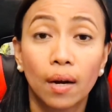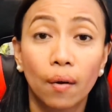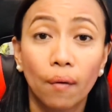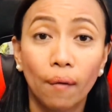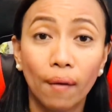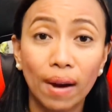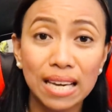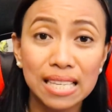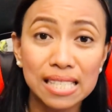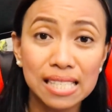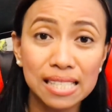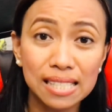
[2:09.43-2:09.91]

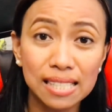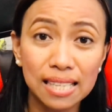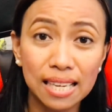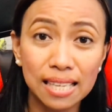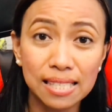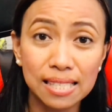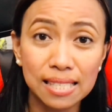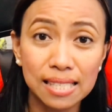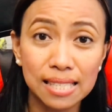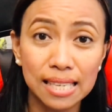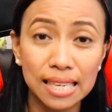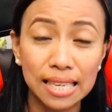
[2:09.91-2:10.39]

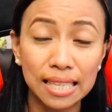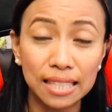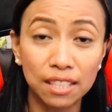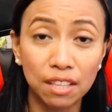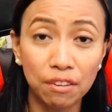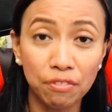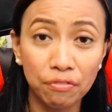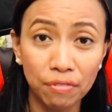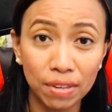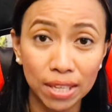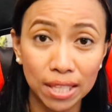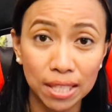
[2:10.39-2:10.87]
Residency in
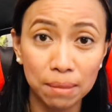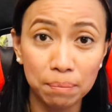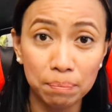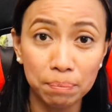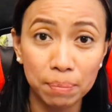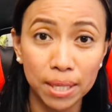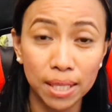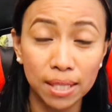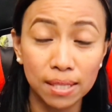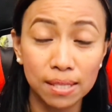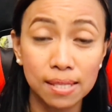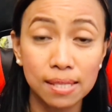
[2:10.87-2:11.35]
the
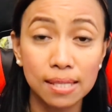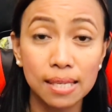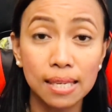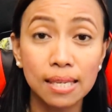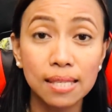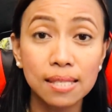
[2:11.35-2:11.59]
Philippines